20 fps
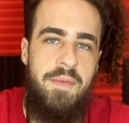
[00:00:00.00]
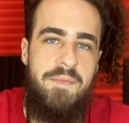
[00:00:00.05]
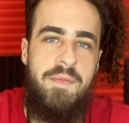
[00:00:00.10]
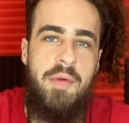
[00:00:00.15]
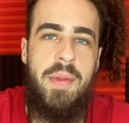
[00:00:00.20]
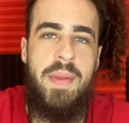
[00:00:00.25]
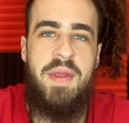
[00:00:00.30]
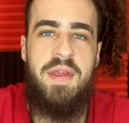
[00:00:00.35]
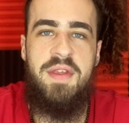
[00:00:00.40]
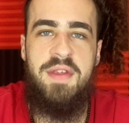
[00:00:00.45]

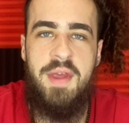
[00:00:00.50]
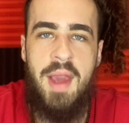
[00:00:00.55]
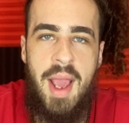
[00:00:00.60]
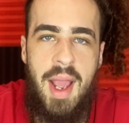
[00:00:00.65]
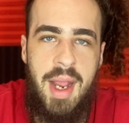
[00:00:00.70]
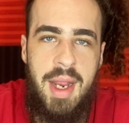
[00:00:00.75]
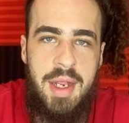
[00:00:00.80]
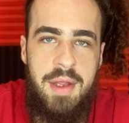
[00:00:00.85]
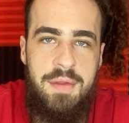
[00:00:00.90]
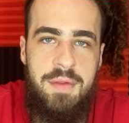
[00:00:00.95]
for the
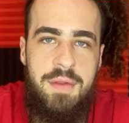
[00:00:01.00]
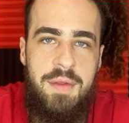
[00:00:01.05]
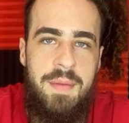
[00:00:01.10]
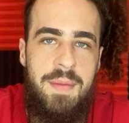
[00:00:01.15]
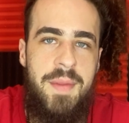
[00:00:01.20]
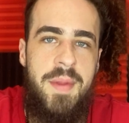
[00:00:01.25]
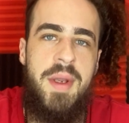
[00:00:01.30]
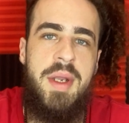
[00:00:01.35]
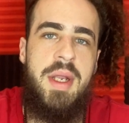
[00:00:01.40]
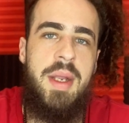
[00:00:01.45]
size,
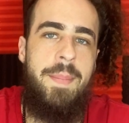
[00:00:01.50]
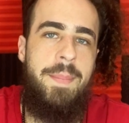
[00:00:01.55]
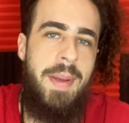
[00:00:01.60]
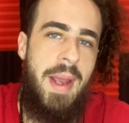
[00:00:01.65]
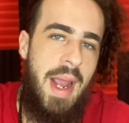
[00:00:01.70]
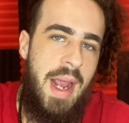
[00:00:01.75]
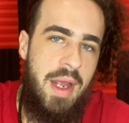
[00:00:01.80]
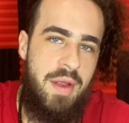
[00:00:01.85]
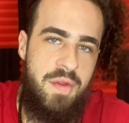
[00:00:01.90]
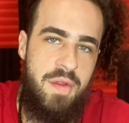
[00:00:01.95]
the
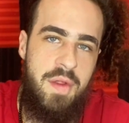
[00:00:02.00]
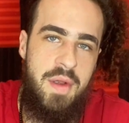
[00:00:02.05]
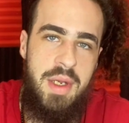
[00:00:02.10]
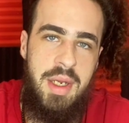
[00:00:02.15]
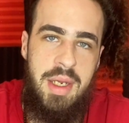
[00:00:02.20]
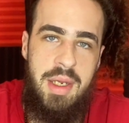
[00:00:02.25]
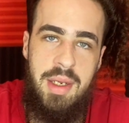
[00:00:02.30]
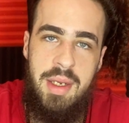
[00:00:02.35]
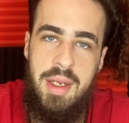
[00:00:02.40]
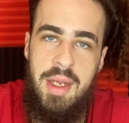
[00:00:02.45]

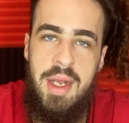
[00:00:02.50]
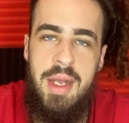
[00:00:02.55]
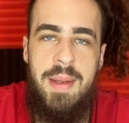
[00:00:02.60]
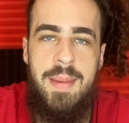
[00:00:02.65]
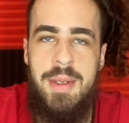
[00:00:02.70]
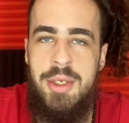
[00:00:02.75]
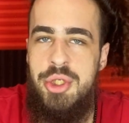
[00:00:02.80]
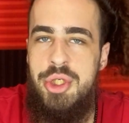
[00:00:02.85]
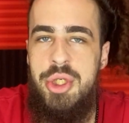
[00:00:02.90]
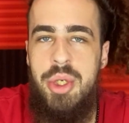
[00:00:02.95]
capacity,
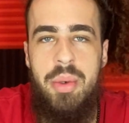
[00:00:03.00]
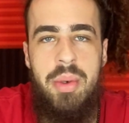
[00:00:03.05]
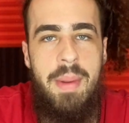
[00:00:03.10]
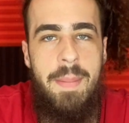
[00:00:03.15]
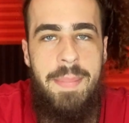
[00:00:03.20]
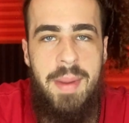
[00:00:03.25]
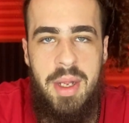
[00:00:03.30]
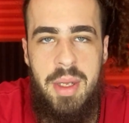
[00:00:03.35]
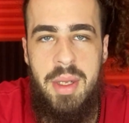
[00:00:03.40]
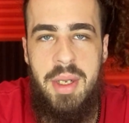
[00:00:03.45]
the
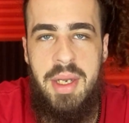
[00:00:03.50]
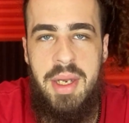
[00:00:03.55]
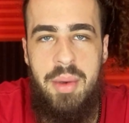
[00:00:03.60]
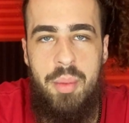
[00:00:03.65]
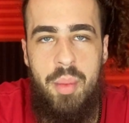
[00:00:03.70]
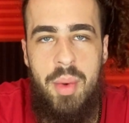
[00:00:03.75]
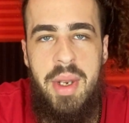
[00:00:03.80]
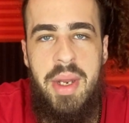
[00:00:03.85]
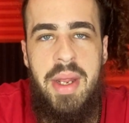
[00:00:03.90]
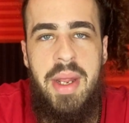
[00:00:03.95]

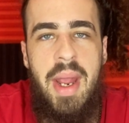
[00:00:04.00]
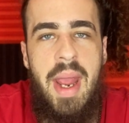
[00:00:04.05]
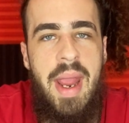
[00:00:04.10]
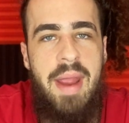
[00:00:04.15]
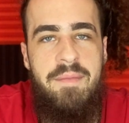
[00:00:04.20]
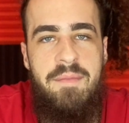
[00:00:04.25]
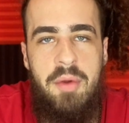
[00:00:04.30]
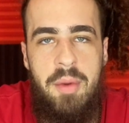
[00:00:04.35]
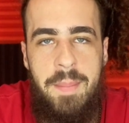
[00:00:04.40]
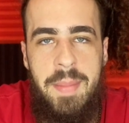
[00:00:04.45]
shootability, would it
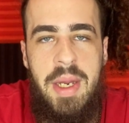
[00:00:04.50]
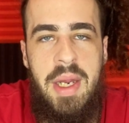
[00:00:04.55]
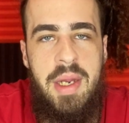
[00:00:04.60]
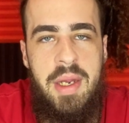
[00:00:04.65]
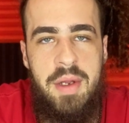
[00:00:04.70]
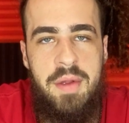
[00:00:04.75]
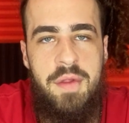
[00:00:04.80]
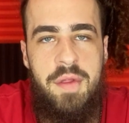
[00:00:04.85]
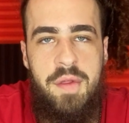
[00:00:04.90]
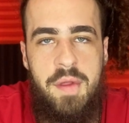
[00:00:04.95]
ever be
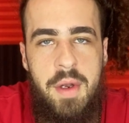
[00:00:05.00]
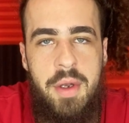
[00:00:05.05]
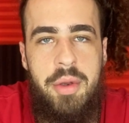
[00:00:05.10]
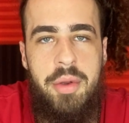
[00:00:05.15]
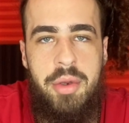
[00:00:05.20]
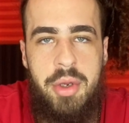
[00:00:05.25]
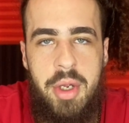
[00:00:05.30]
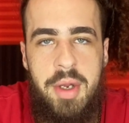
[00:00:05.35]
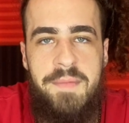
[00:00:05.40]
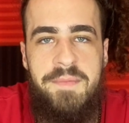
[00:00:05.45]

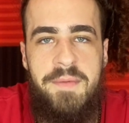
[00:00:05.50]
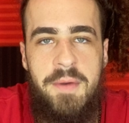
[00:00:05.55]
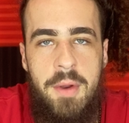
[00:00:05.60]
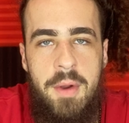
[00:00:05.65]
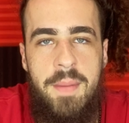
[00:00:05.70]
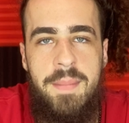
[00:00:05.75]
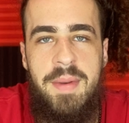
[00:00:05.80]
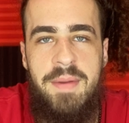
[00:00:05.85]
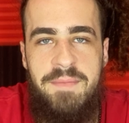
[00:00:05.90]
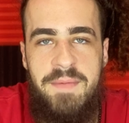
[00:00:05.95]
considered good for
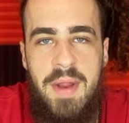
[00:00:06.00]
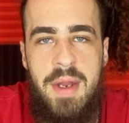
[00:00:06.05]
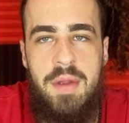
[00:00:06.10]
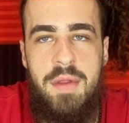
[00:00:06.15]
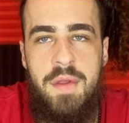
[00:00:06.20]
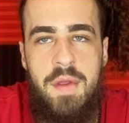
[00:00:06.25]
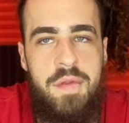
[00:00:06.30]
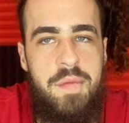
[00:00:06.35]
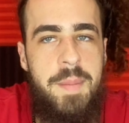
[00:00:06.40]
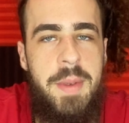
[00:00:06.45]
home
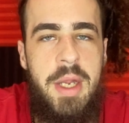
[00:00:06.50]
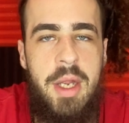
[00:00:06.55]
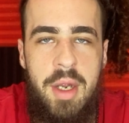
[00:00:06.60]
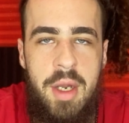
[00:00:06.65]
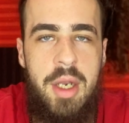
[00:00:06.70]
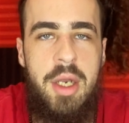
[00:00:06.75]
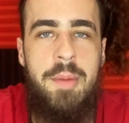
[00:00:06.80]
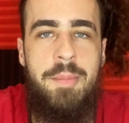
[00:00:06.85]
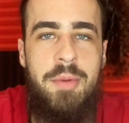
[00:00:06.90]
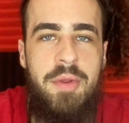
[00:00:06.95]
defense? Let's be
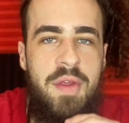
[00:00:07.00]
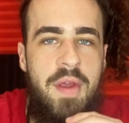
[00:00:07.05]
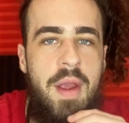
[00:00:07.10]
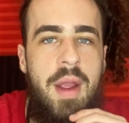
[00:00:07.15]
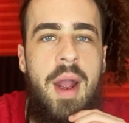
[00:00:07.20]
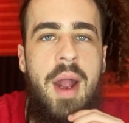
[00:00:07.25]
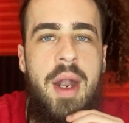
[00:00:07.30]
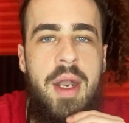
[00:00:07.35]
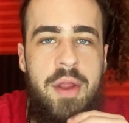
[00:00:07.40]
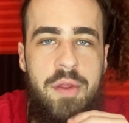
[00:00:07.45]

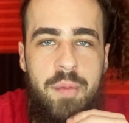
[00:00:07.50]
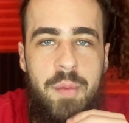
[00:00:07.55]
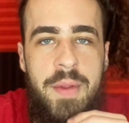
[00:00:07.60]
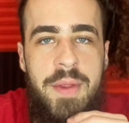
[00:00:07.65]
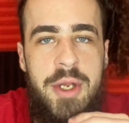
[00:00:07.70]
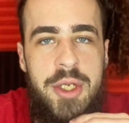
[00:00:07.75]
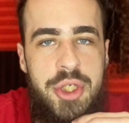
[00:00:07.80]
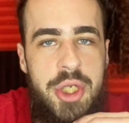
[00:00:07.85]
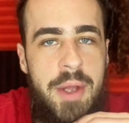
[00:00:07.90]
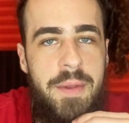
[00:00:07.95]
100% honest
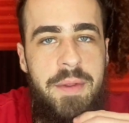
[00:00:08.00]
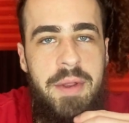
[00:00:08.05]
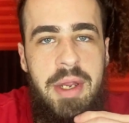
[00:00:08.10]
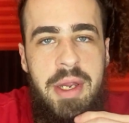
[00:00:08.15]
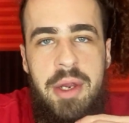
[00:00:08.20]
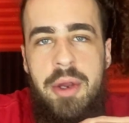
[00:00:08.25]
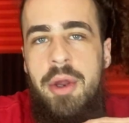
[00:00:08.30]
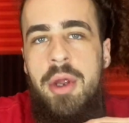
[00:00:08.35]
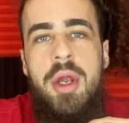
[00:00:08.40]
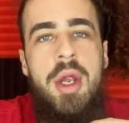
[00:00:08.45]
with each other
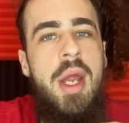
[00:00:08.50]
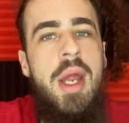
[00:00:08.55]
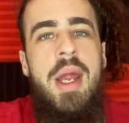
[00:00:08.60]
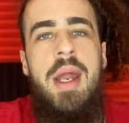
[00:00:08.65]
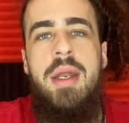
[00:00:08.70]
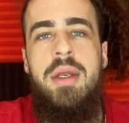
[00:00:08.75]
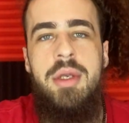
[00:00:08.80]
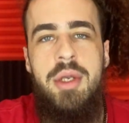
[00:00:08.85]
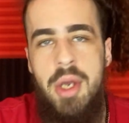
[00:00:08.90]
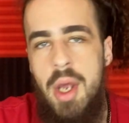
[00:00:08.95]
here.
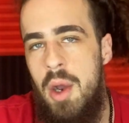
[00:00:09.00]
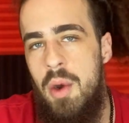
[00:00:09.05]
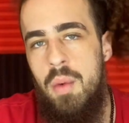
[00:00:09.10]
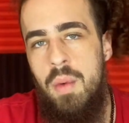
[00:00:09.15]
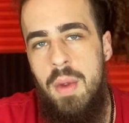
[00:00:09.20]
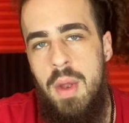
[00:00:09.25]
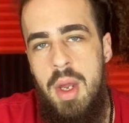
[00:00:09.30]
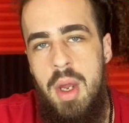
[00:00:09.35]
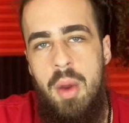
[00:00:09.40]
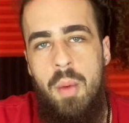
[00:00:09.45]
No.
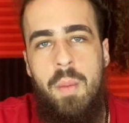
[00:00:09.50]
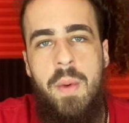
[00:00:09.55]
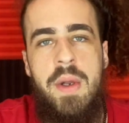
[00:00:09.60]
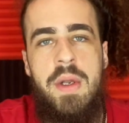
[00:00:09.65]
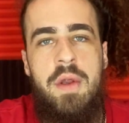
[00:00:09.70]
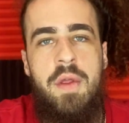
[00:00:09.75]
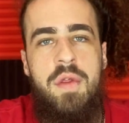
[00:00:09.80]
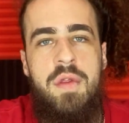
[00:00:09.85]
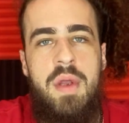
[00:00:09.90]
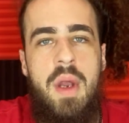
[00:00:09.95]

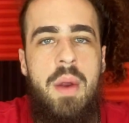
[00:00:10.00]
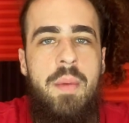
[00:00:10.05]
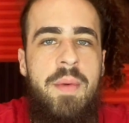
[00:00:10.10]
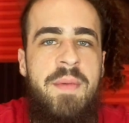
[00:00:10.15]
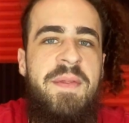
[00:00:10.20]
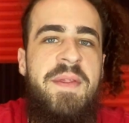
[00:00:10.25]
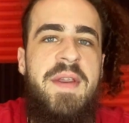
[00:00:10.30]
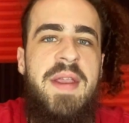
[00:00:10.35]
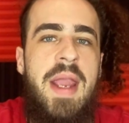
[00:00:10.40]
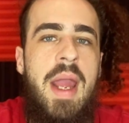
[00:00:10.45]
We're going to start
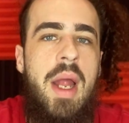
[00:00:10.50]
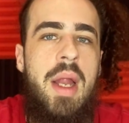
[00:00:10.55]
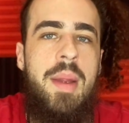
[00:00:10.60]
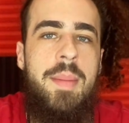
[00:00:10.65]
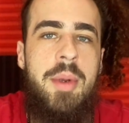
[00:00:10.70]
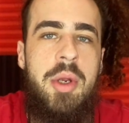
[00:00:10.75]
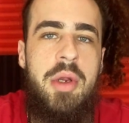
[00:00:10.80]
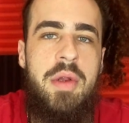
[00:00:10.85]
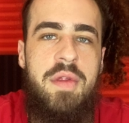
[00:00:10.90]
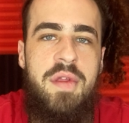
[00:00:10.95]
with the
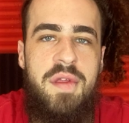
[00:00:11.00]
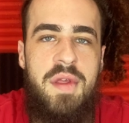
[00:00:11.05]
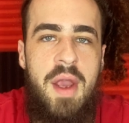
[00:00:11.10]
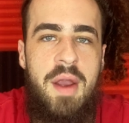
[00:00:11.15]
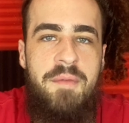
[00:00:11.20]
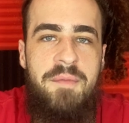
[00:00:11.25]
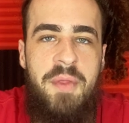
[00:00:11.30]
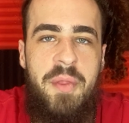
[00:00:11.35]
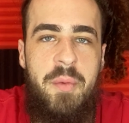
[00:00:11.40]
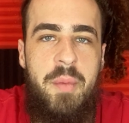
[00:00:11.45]
caliber
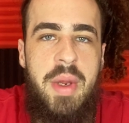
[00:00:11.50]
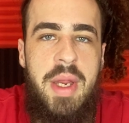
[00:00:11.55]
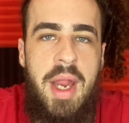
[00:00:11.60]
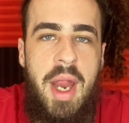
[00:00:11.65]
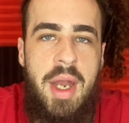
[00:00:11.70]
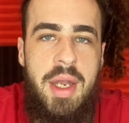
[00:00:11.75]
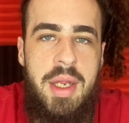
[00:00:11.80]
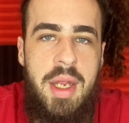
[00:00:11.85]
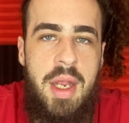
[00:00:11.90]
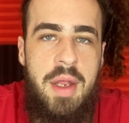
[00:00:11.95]
itself,
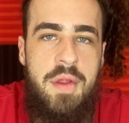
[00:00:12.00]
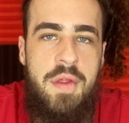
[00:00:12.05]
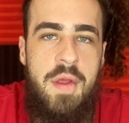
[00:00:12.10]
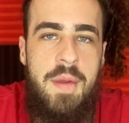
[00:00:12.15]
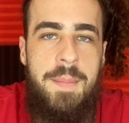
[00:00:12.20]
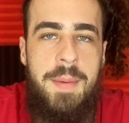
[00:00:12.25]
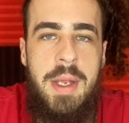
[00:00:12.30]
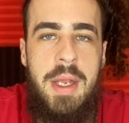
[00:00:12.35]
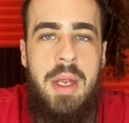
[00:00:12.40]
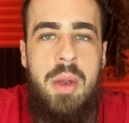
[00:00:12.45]
380
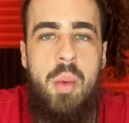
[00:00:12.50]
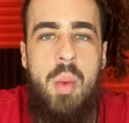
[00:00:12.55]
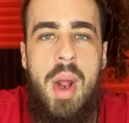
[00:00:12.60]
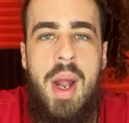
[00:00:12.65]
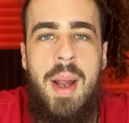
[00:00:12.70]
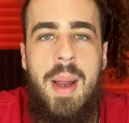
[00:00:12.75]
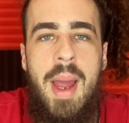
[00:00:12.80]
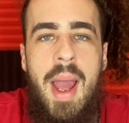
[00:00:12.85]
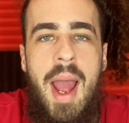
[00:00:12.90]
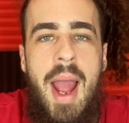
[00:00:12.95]
ACP.
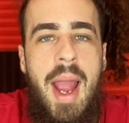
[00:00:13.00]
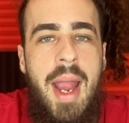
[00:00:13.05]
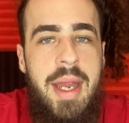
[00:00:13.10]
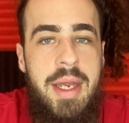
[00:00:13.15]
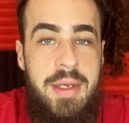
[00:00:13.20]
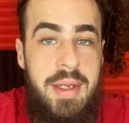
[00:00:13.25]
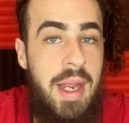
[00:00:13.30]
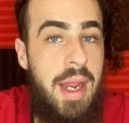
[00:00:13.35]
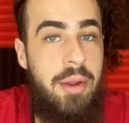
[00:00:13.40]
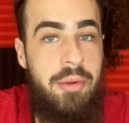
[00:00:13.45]
While
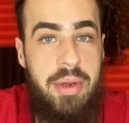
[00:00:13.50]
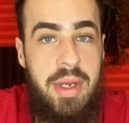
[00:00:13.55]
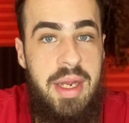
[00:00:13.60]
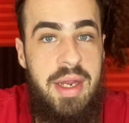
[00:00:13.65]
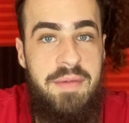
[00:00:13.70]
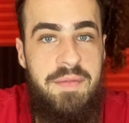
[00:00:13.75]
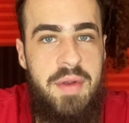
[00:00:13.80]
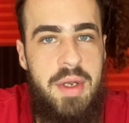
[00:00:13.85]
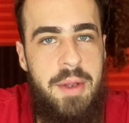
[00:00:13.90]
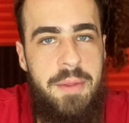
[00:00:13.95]
I carry
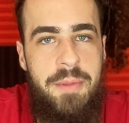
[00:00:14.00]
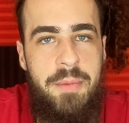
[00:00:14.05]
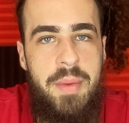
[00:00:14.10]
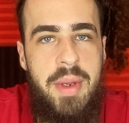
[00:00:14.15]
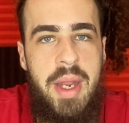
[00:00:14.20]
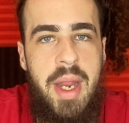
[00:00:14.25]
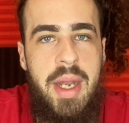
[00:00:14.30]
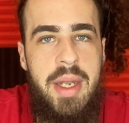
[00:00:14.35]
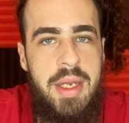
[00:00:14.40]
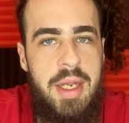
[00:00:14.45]
even a
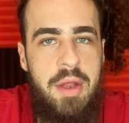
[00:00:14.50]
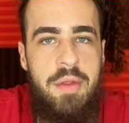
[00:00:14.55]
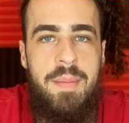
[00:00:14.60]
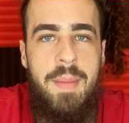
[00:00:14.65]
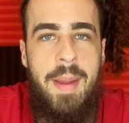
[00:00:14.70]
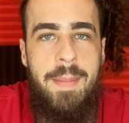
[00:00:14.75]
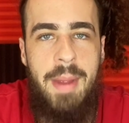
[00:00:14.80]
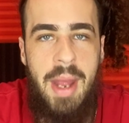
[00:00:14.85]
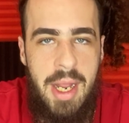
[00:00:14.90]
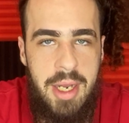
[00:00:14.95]
380 as
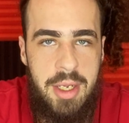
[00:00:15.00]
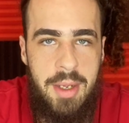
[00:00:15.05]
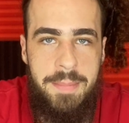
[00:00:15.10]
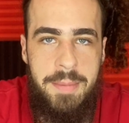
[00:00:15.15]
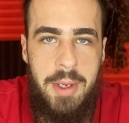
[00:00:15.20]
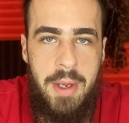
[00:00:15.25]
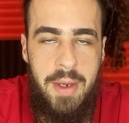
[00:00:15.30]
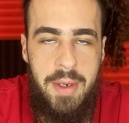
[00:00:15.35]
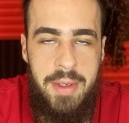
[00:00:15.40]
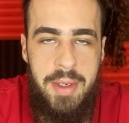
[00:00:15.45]
my
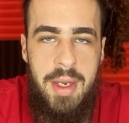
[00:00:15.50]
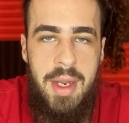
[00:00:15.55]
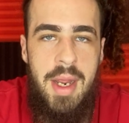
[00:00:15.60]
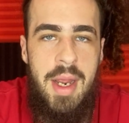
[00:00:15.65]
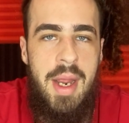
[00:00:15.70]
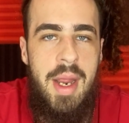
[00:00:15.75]
backup gun,